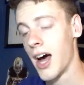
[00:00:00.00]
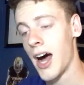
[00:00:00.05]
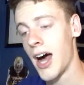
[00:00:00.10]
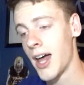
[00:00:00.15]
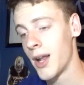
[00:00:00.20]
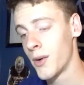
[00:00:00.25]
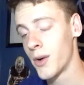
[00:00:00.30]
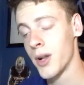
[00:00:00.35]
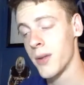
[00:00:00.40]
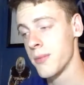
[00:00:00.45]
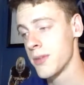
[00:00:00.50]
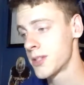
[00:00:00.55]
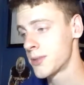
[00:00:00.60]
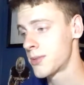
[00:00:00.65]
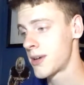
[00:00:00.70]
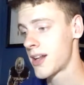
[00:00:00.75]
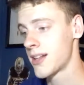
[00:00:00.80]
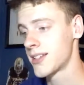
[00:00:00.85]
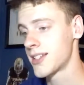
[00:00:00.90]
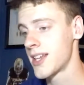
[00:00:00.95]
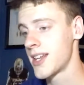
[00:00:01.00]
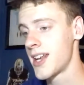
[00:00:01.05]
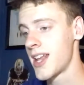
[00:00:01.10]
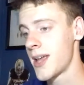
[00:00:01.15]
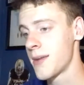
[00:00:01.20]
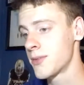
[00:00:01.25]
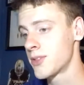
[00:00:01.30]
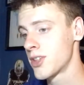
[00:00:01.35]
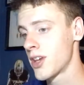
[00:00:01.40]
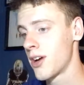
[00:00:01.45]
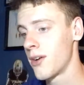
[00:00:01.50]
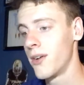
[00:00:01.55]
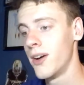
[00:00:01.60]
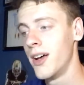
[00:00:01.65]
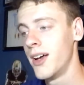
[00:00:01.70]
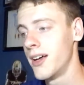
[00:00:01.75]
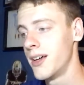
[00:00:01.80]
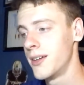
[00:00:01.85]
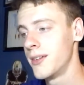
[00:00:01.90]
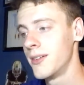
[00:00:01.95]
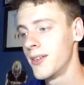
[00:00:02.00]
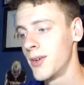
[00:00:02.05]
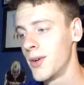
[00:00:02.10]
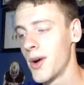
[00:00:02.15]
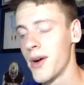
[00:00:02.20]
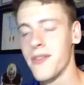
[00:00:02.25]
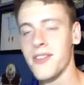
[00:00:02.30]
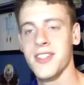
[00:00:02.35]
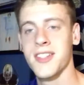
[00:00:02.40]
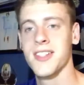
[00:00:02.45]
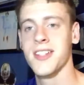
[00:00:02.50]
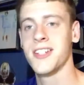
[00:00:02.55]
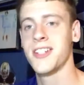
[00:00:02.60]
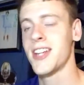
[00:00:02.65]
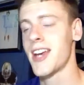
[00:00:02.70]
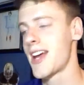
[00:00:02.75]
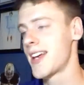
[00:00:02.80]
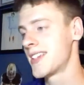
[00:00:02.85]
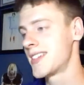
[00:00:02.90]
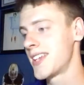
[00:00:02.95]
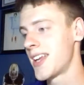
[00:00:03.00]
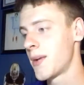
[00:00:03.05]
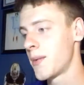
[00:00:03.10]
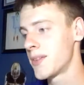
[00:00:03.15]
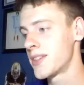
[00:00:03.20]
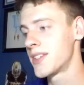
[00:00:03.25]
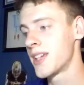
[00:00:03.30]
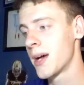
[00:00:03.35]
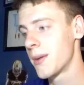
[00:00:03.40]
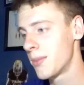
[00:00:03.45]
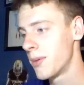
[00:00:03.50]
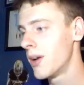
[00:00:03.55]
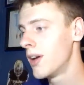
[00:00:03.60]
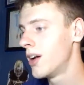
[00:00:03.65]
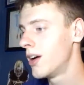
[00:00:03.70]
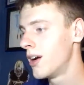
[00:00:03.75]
I don't want to mispronounce that name, so whoever's in the chat saying what's up,